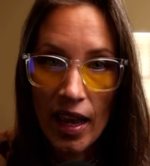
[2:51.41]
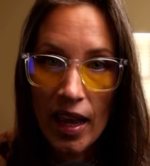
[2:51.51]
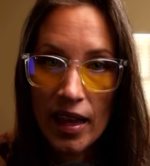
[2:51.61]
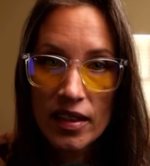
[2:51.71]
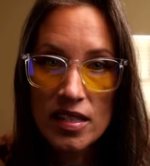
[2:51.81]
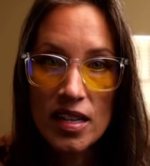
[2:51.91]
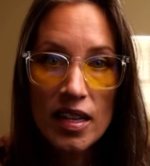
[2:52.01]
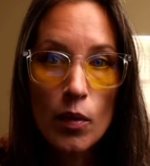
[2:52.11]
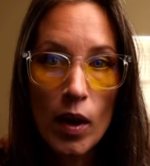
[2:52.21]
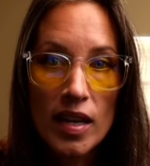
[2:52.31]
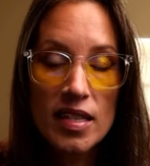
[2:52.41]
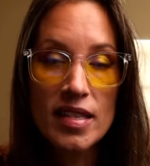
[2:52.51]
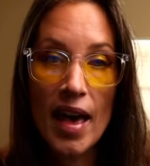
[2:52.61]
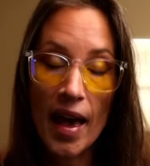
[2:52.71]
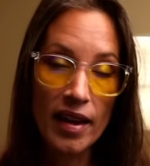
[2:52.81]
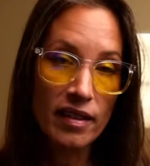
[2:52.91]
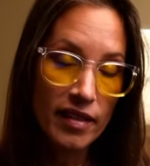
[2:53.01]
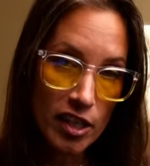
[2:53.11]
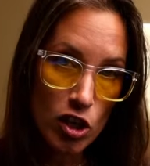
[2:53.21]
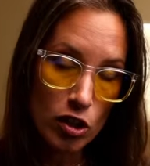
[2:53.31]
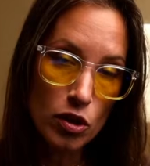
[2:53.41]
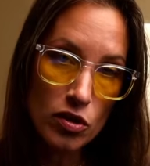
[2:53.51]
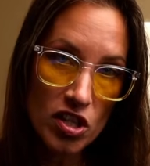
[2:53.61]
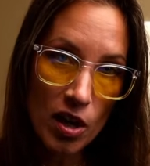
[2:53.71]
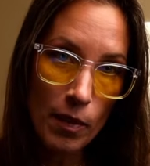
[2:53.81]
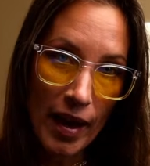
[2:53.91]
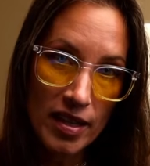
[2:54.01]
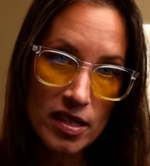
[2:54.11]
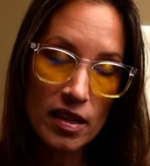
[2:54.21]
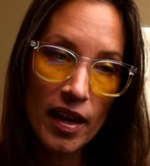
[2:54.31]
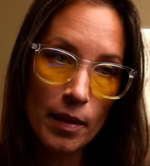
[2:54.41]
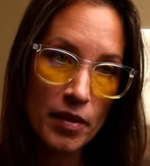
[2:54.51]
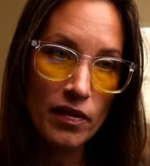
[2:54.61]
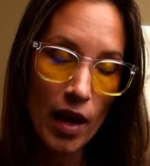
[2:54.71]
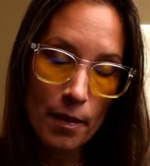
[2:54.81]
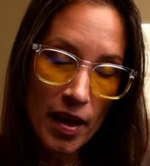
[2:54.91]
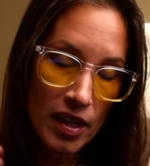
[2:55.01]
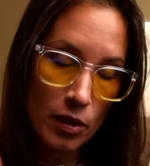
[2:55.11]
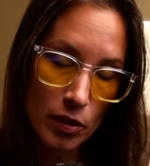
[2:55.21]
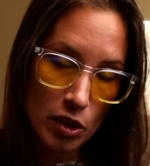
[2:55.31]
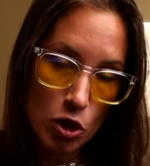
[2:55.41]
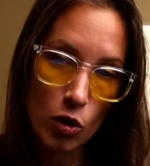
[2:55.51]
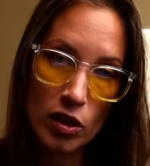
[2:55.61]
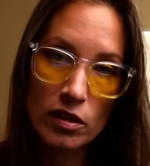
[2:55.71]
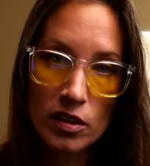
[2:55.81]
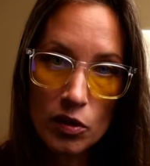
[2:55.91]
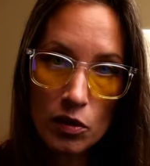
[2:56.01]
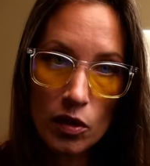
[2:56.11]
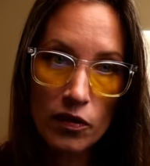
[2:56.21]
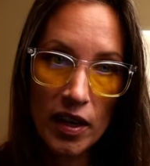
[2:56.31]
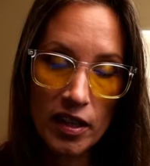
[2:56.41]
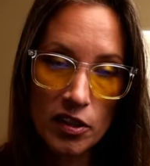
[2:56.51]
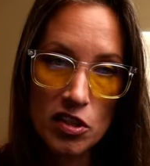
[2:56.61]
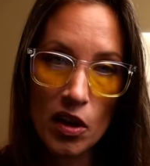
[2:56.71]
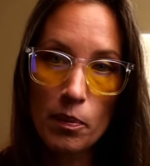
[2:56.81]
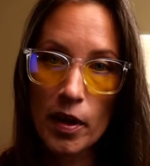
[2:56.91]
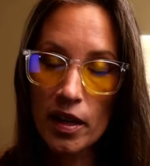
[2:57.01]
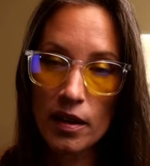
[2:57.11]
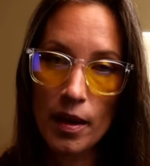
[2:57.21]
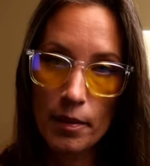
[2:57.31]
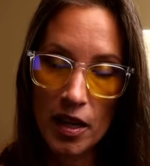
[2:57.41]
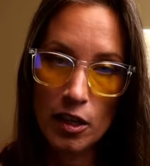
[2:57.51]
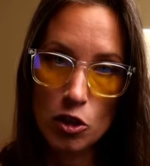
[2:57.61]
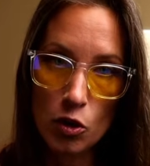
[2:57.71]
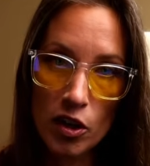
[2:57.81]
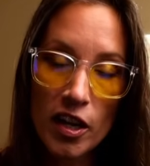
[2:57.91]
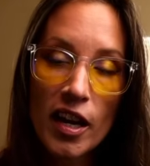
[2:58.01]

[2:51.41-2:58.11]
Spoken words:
And the study was that they took 2 sterile mice, and I'm making it really short. You can go find it yourself, but I'm making it short.